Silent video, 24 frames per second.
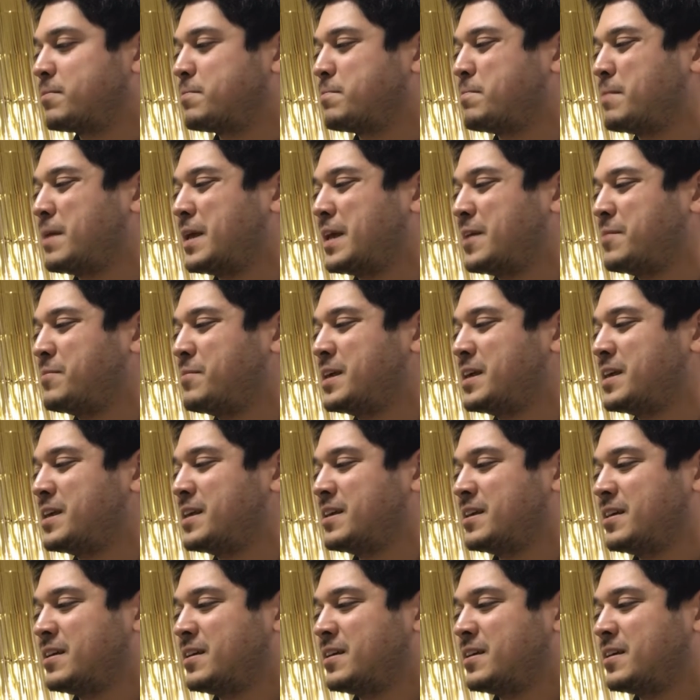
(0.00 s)

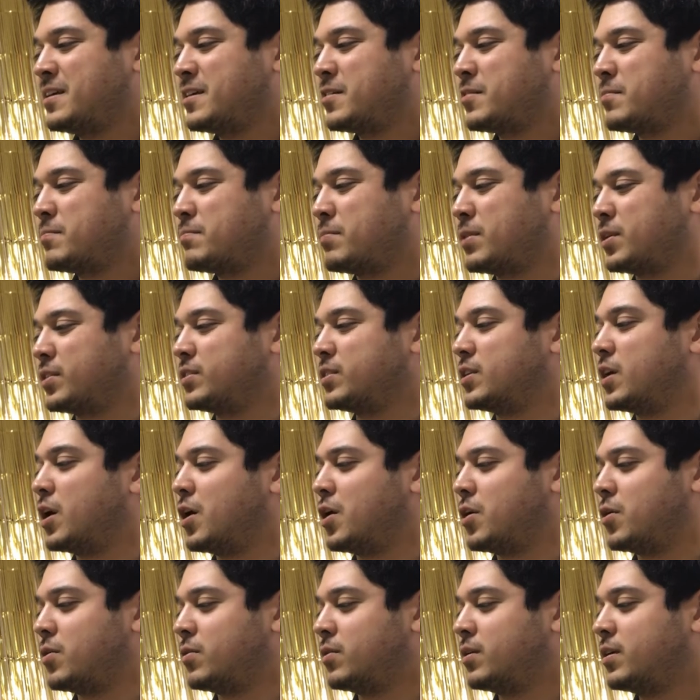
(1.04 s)
Maybe, but
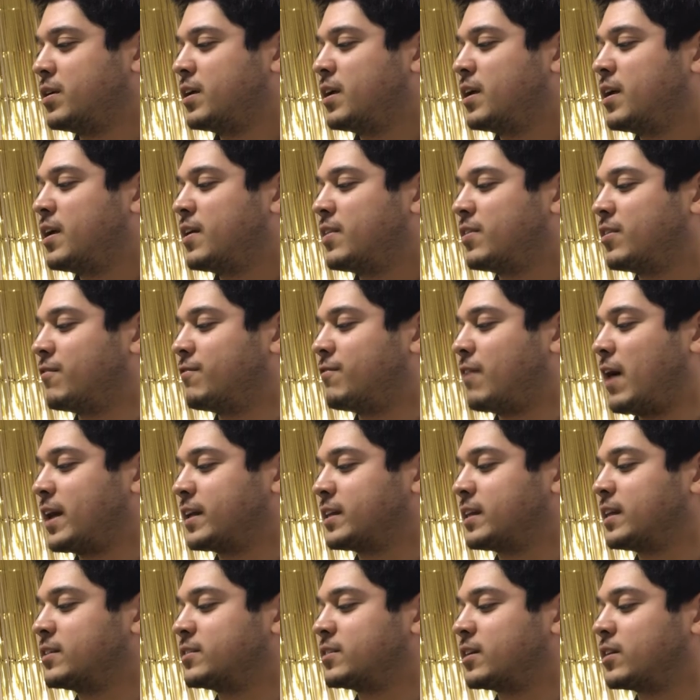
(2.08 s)
no. The
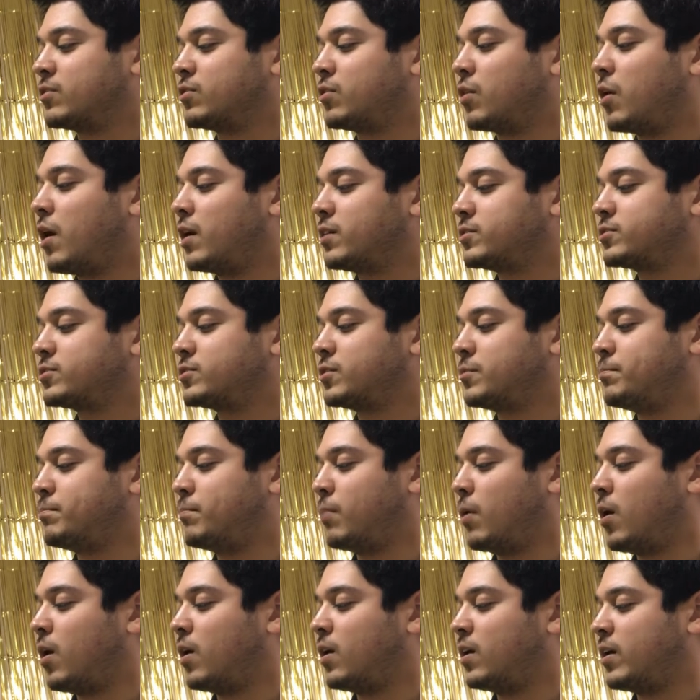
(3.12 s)
Vikings had lost the
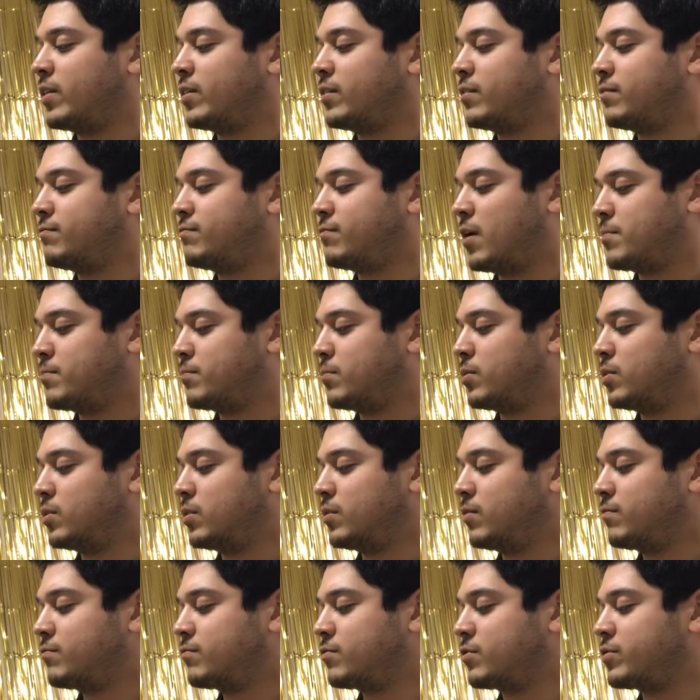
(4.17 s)
ball on a
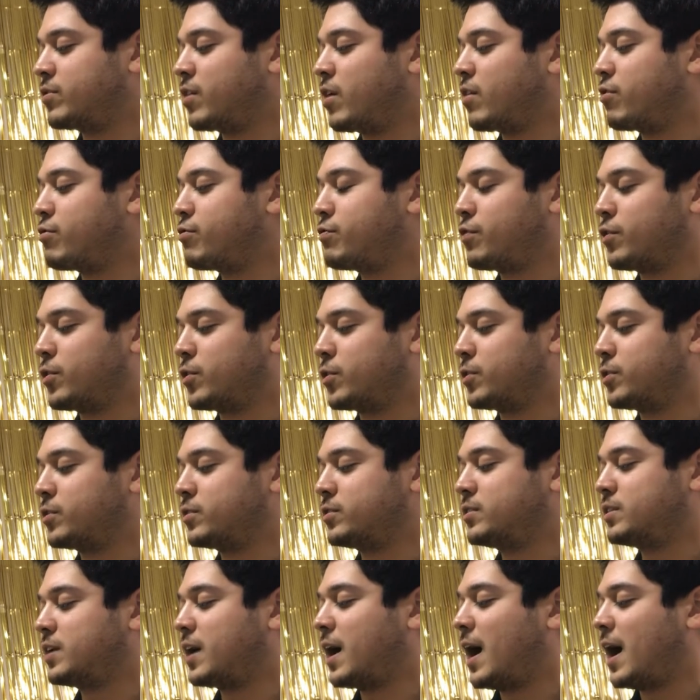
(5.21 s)
fumble for the
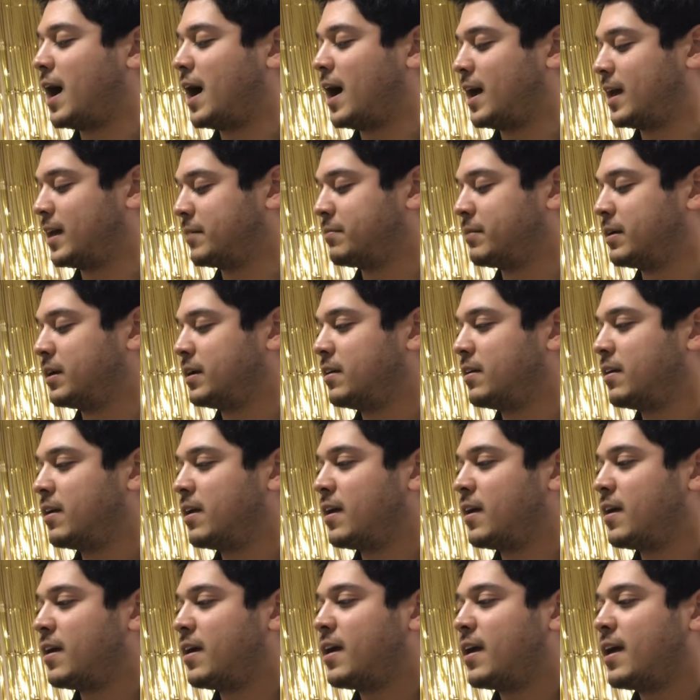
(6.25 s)
third time.
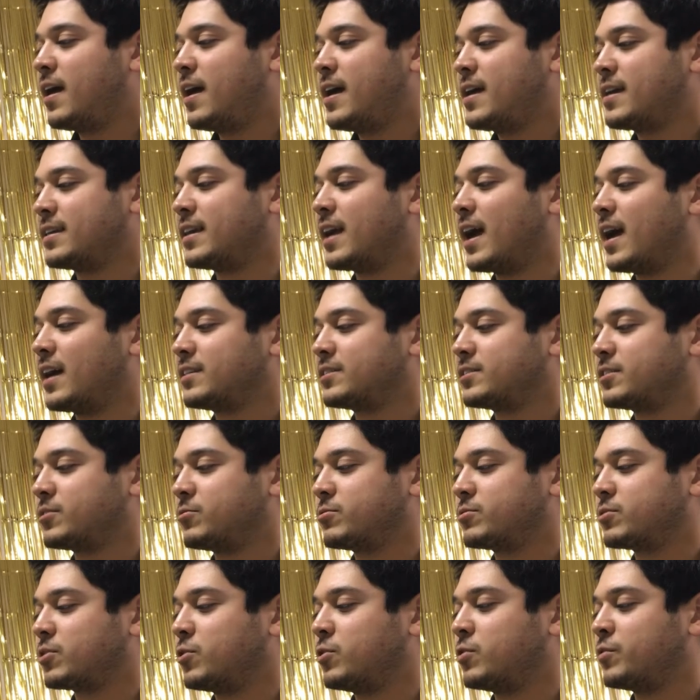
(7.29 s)
Yes, it
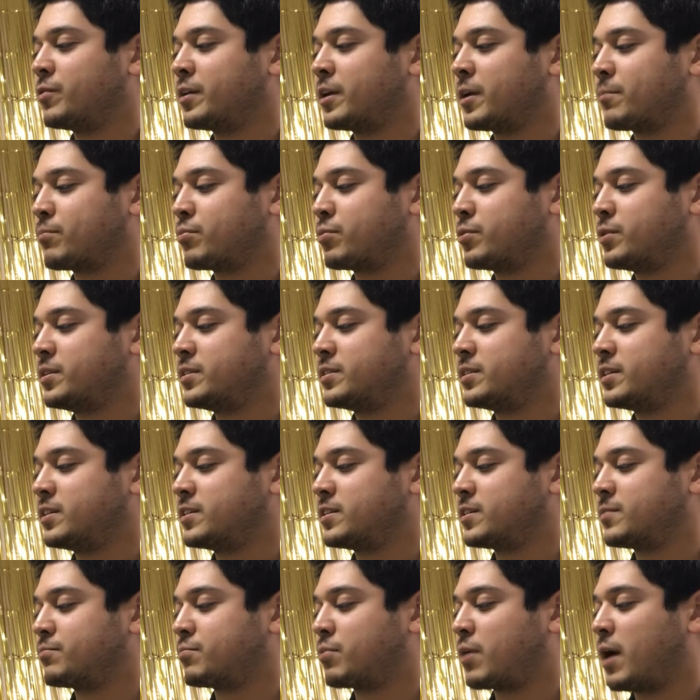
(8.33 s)
was only a
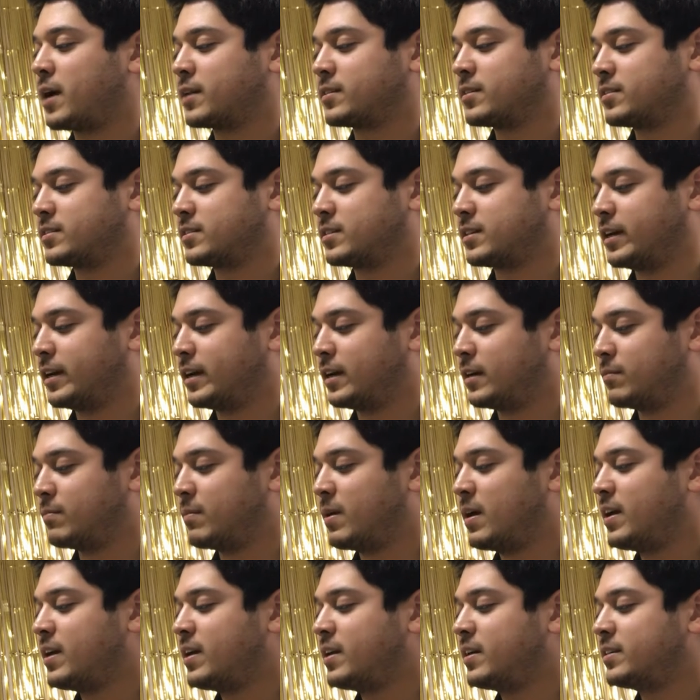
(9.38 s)
preseason practice game.
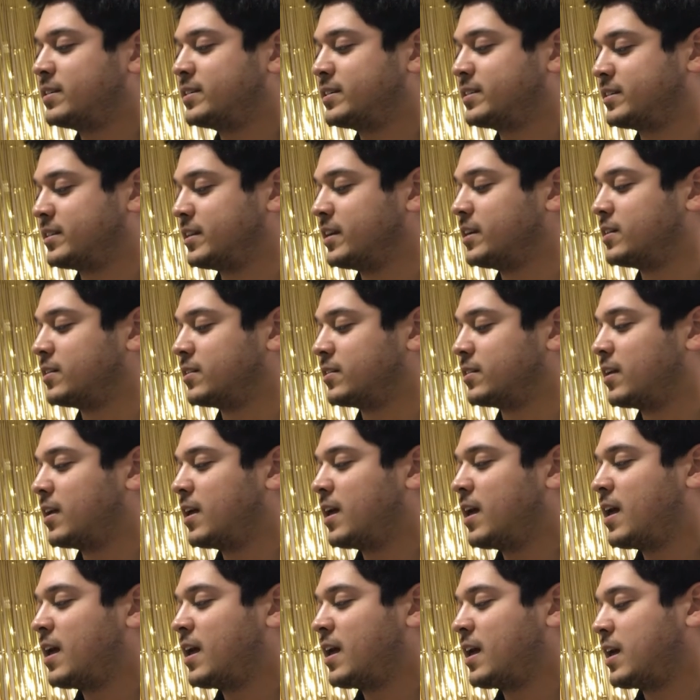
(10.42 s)
Still,
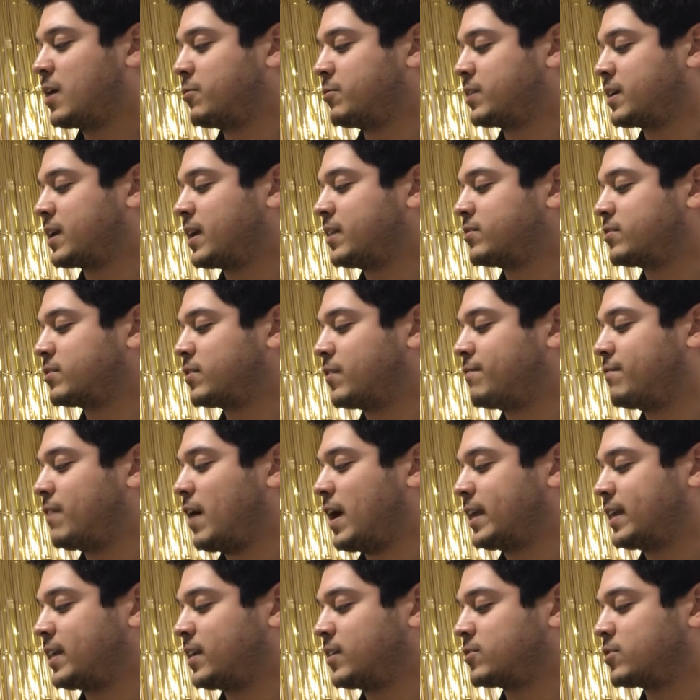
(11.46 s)
it was against the
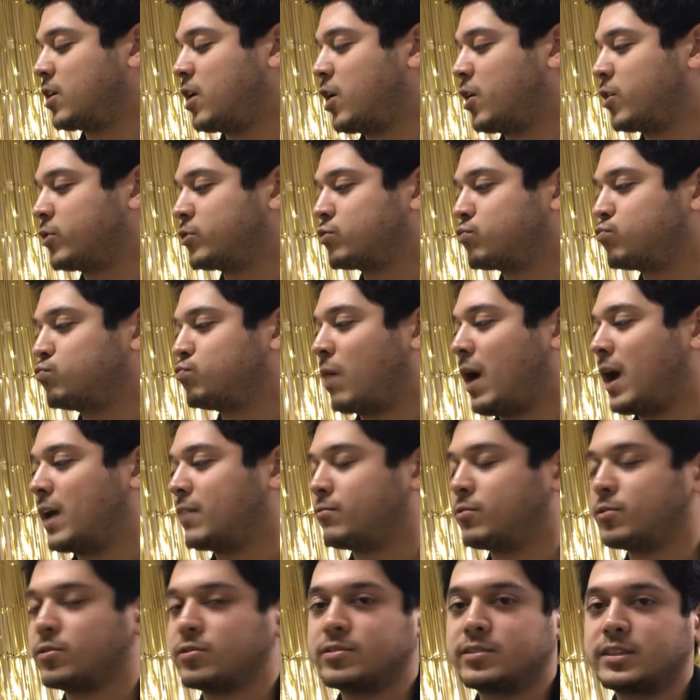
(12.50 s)
Vikings' arch
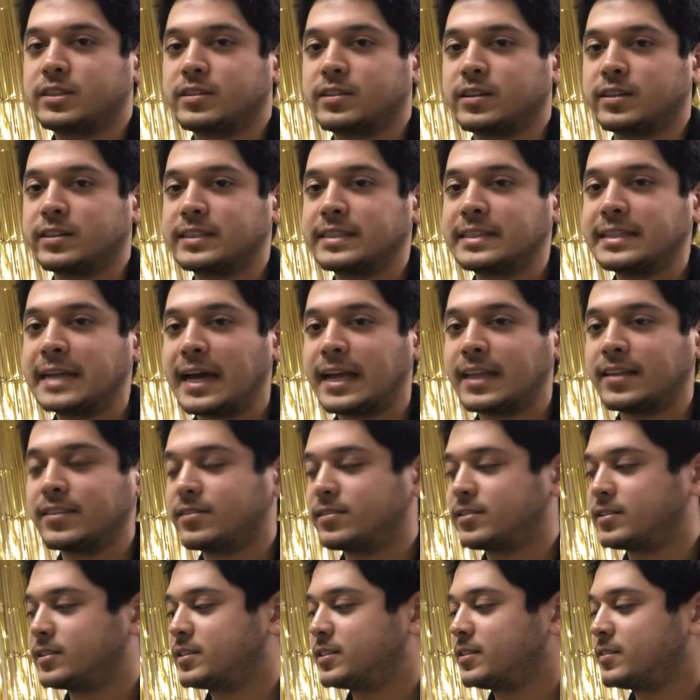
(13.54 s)
rivals, the
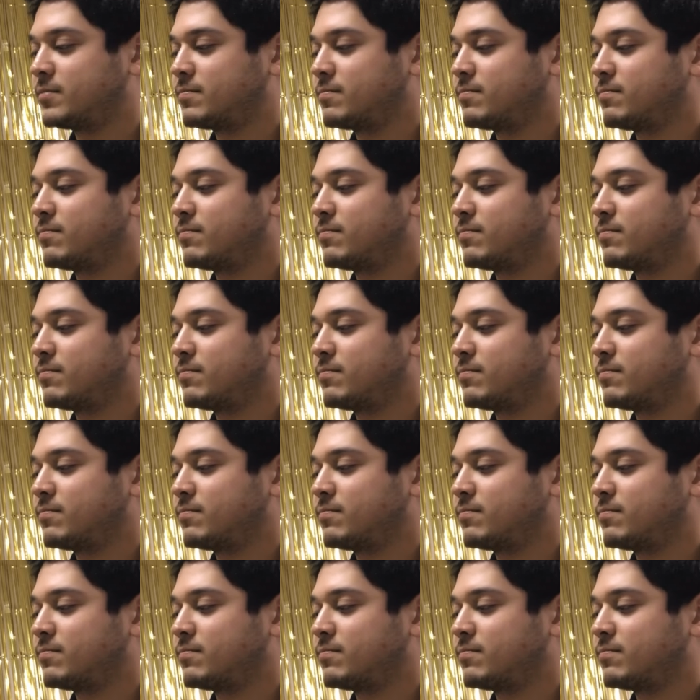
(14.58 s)
Knights.